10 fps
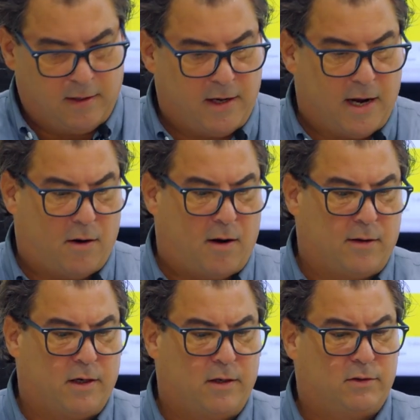Now
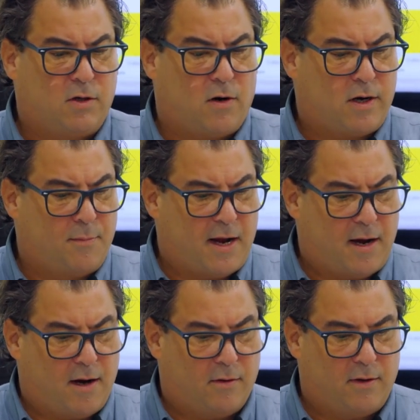I'm going to talk
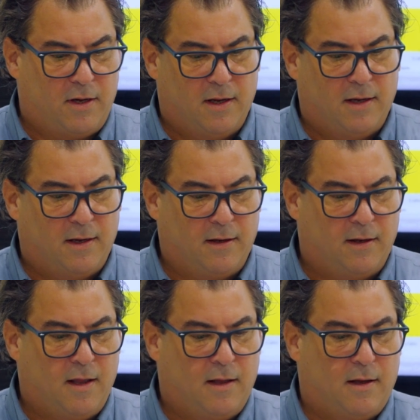about
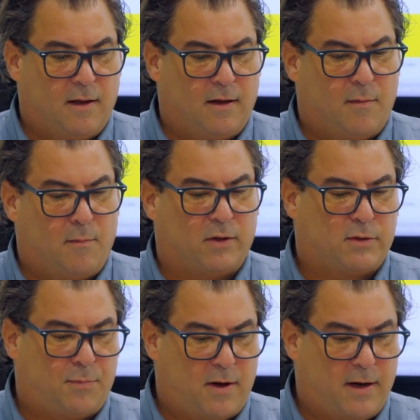
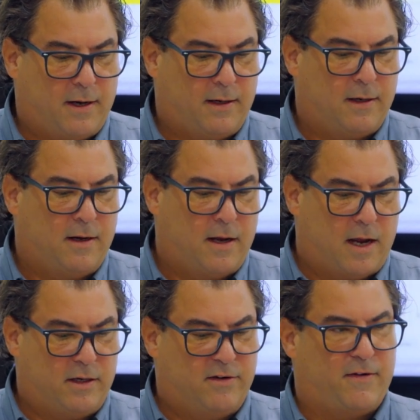multiplying
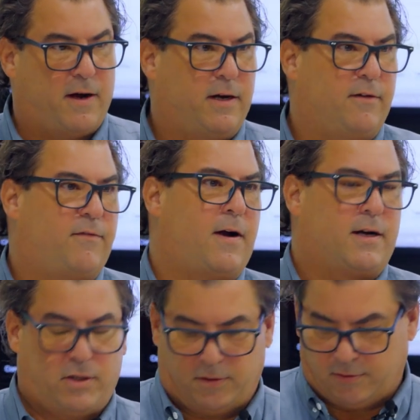and dividing
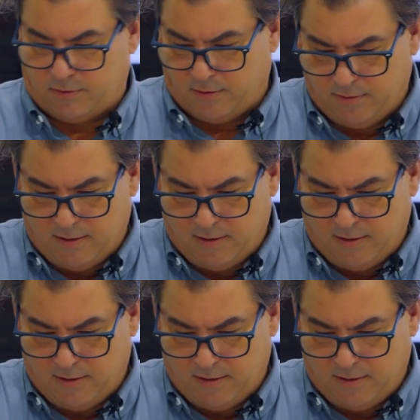fractions.